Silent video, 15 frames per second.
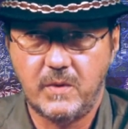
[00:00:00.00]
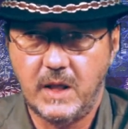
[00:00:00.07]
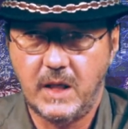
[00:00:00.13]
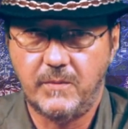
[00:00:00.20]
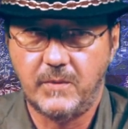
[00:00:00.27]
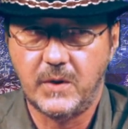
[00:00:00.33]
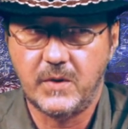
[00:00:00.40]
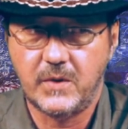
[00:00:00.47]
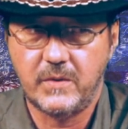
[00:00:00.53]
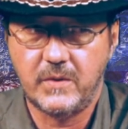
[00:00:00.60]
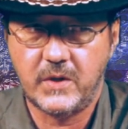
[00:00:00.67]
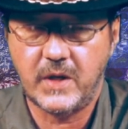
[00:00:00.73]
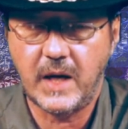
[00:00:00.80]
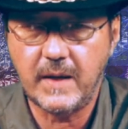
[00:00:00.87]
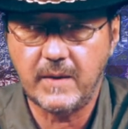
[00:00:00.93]
even
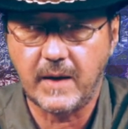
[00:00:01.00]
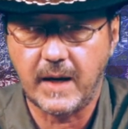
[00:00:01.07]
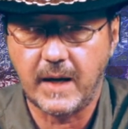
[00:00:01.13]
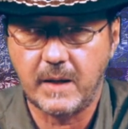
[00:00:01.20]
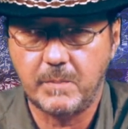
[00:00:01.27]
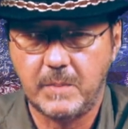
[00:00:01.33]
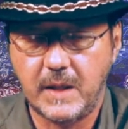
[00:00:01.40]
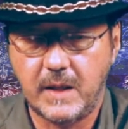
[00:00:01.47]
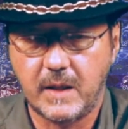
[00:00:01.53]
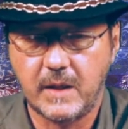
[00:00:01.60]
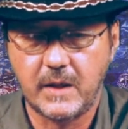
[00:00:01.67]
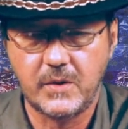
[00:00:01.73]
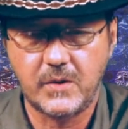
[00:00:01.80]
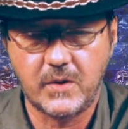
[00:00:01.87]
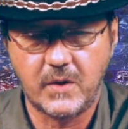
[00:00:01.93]
say that,
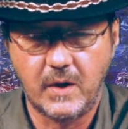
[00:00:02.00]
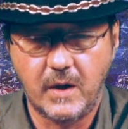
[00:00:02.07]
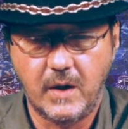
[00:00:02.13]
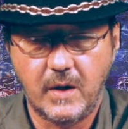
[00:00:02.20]
because